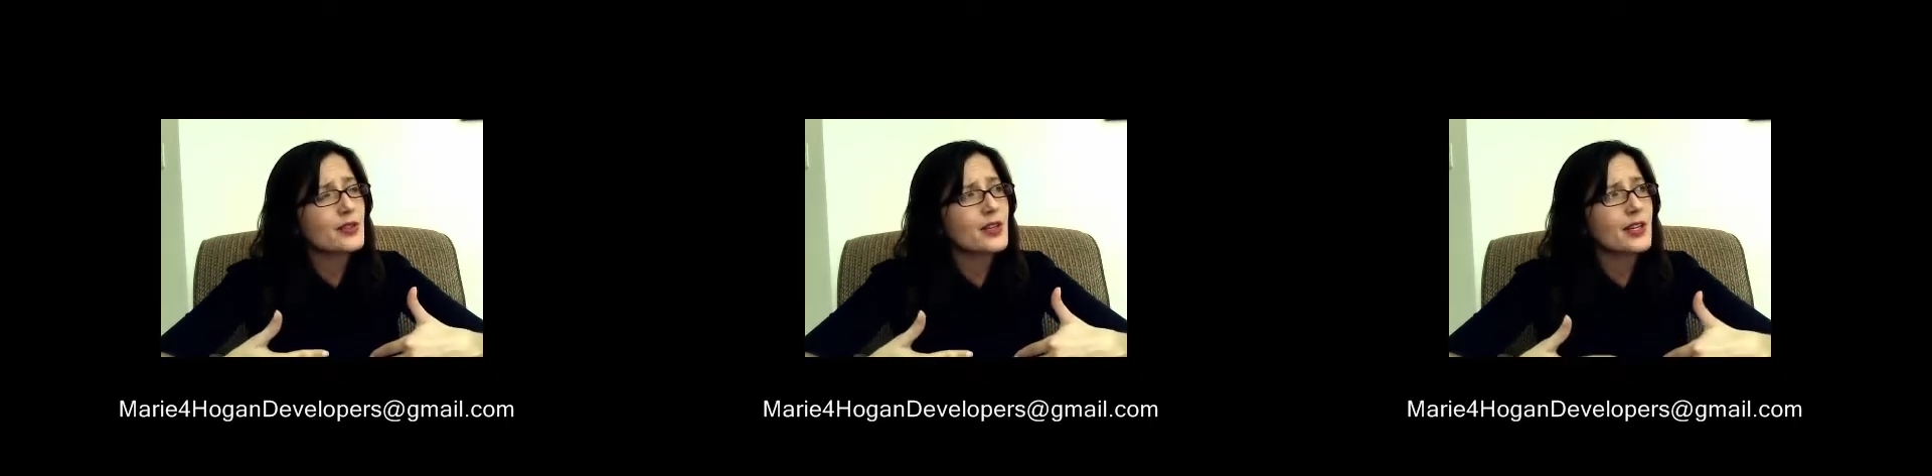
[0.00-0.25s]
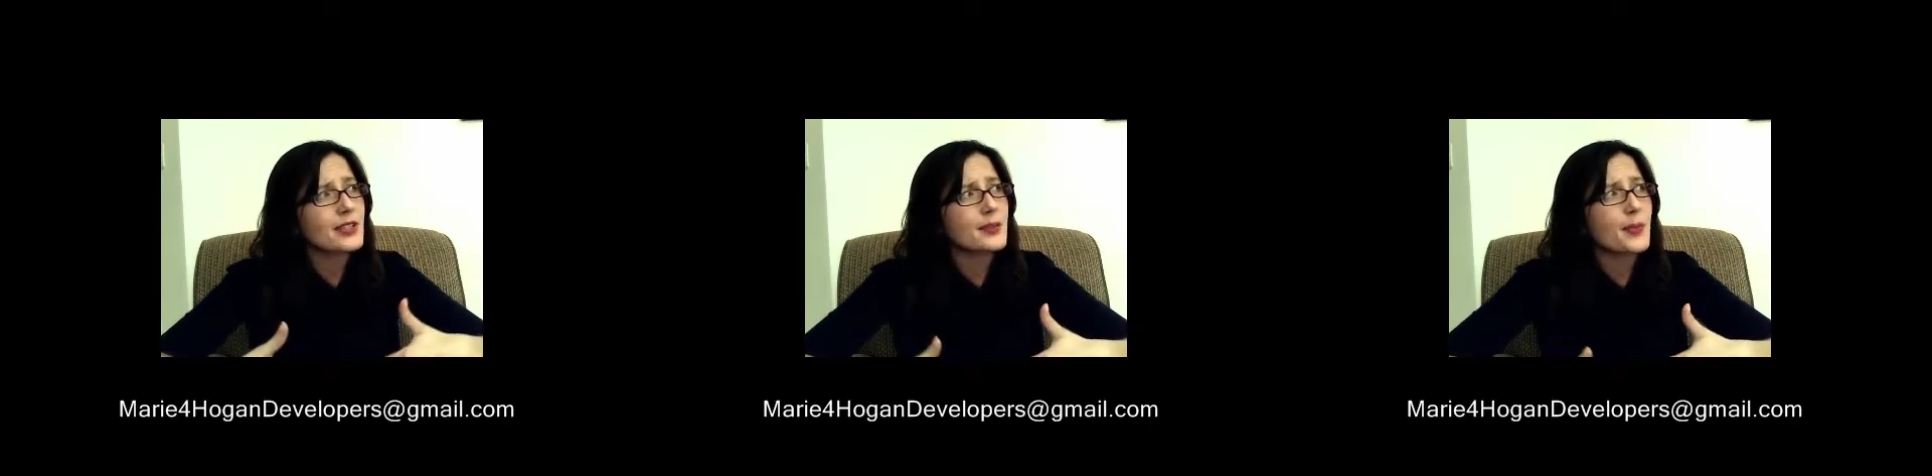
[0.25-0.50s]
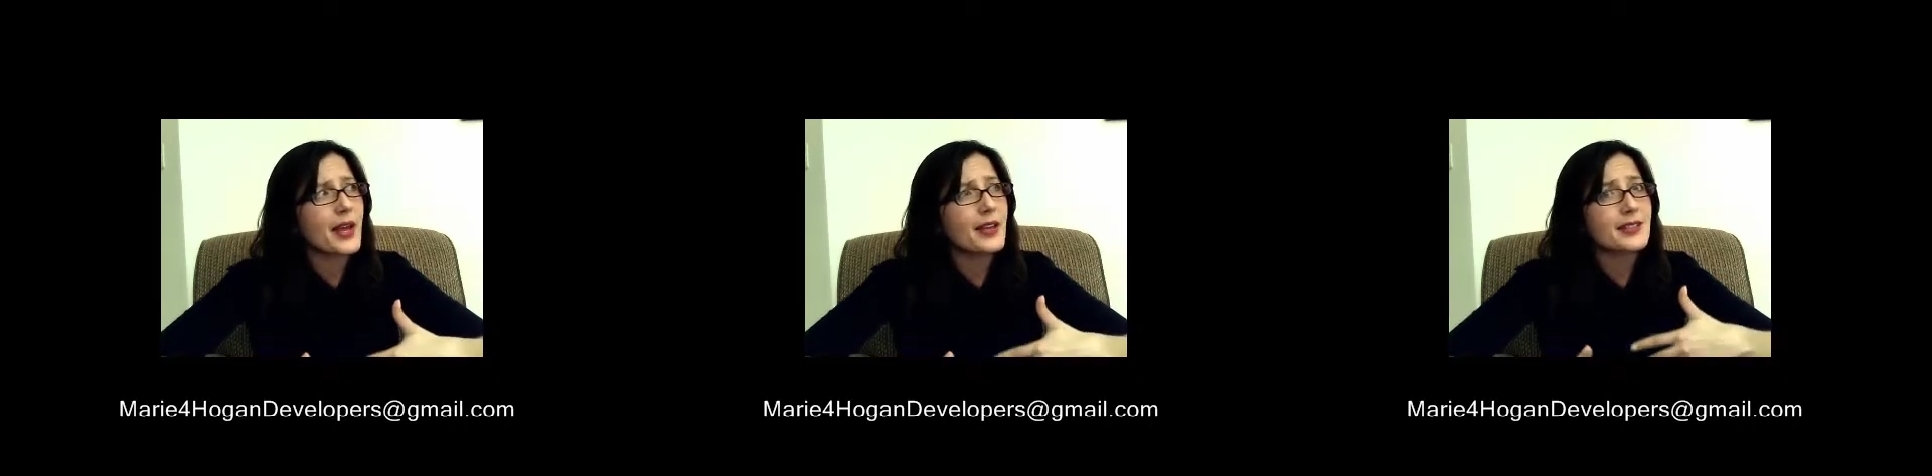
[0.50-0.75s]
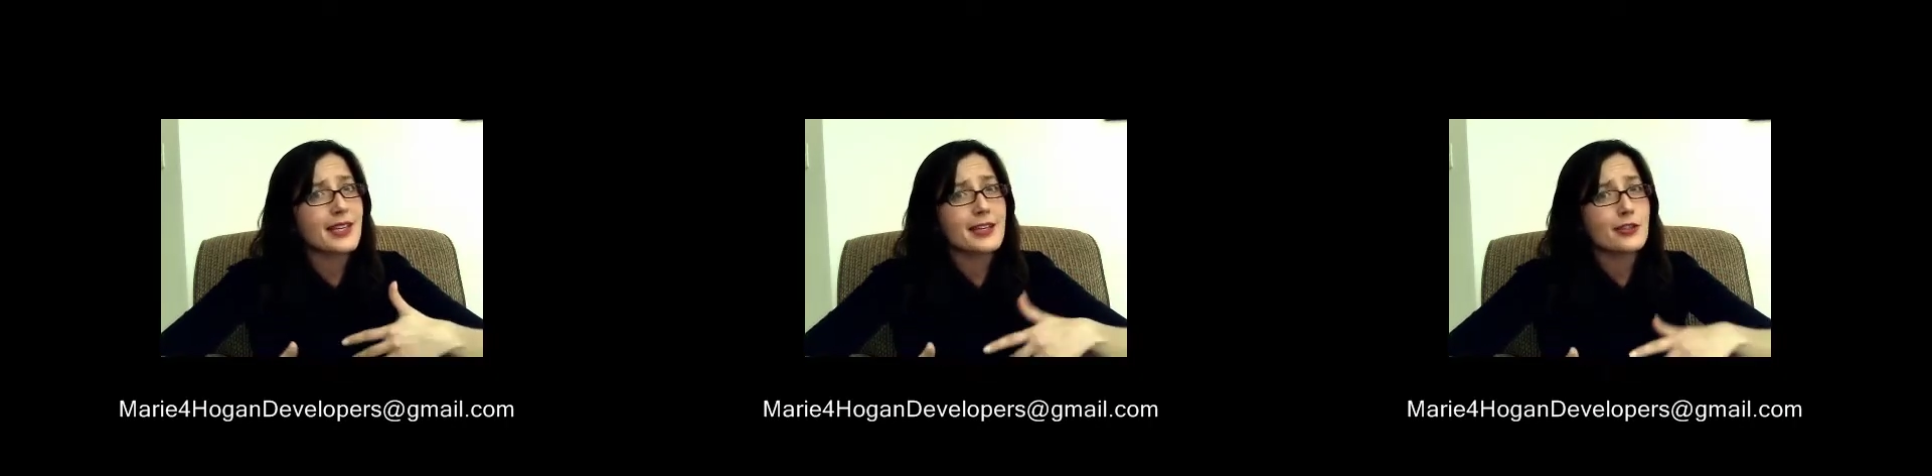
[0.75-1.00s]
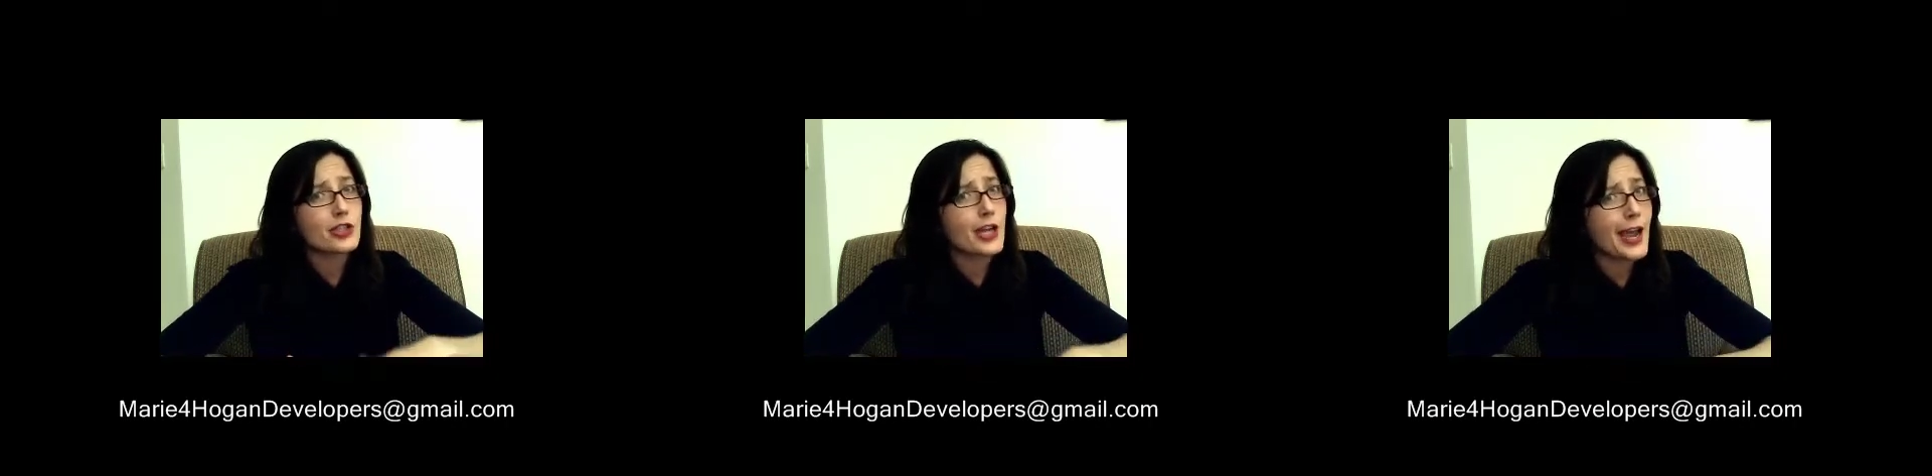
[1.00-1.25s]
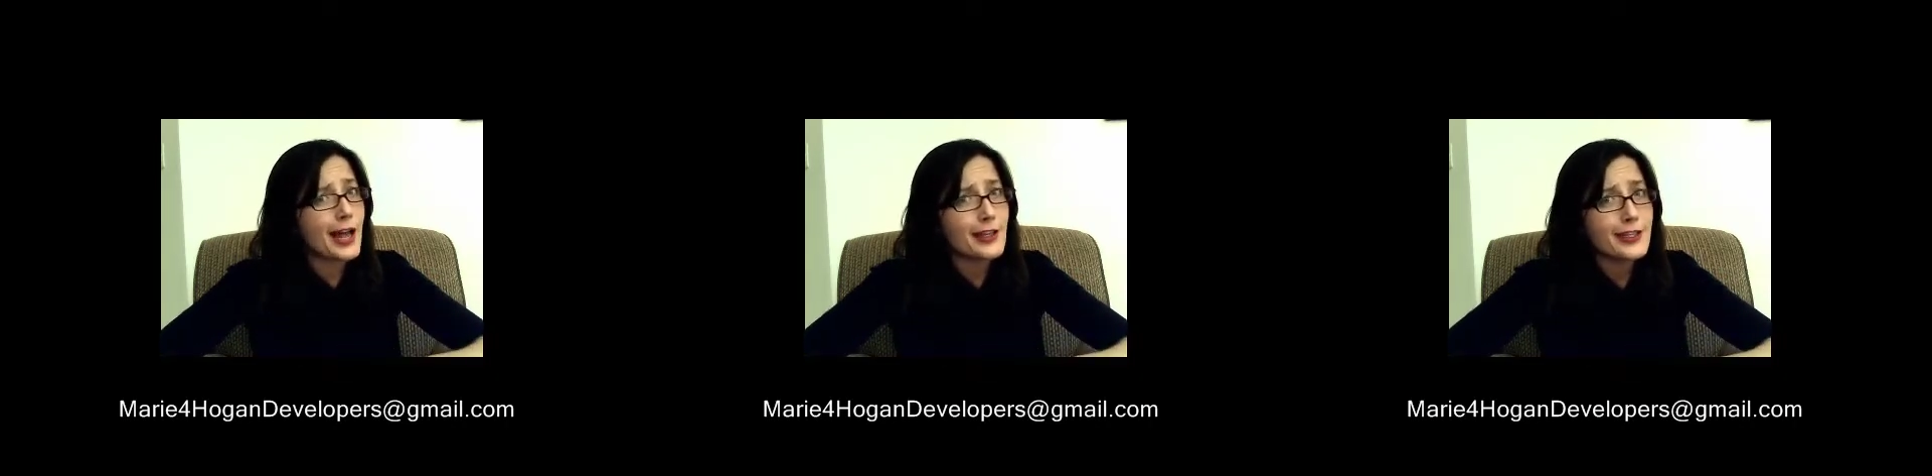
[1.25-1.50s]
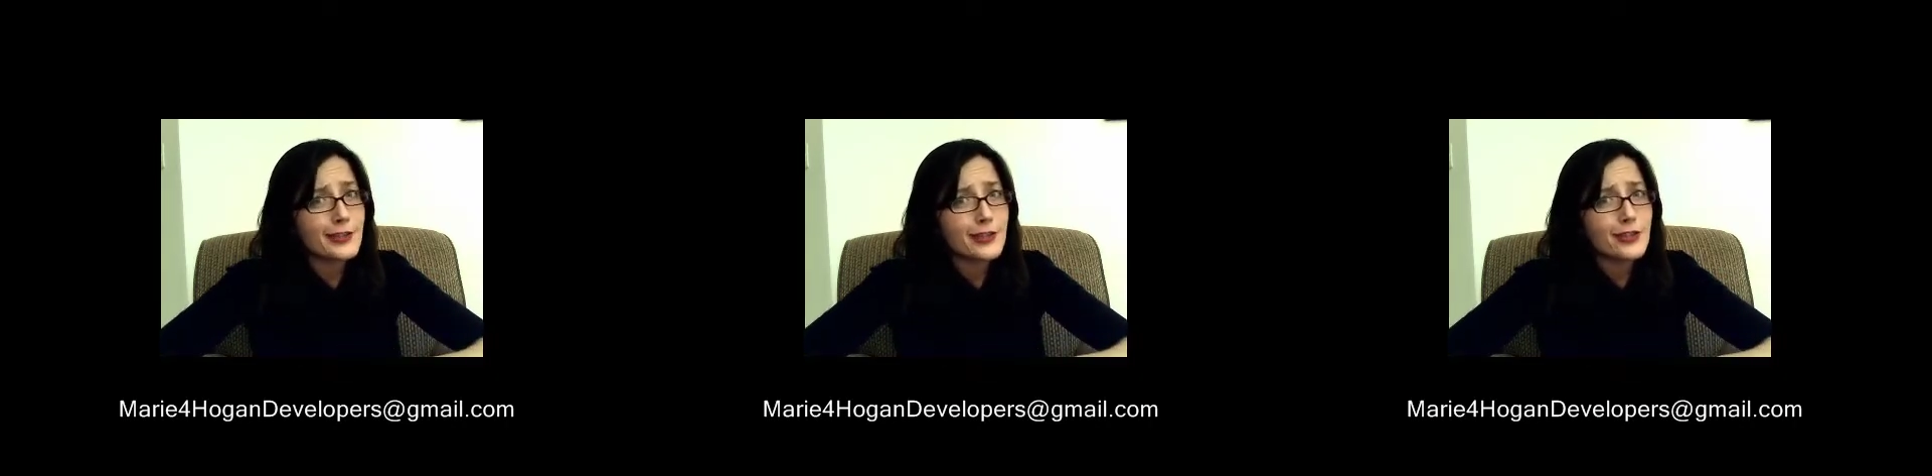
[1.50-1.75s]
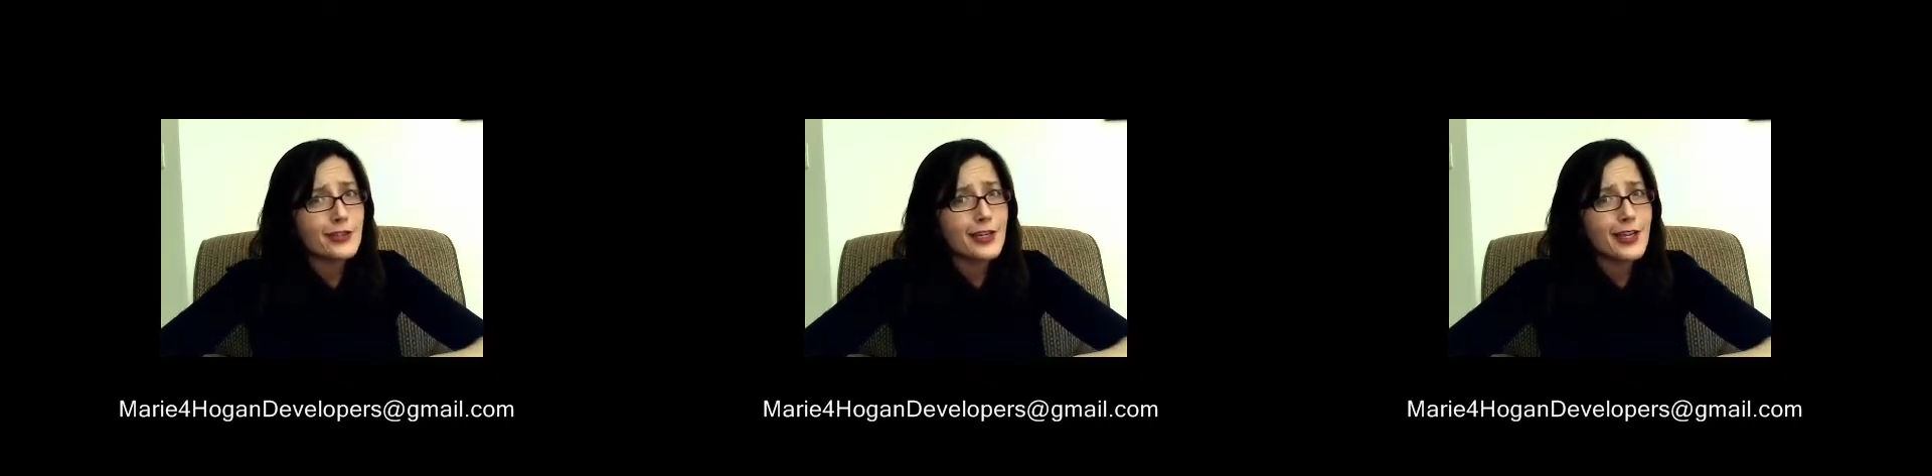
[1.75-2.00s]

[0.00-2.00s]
that expects a challenge